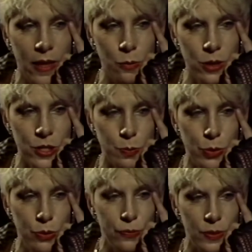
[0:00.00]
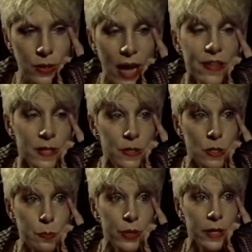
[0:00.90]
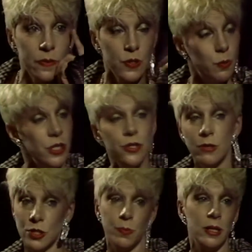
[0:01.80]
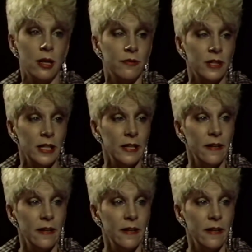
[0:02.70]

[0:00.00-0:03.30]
And when it's beautiful, it's, I think in the spring, and this winter it's been lovely.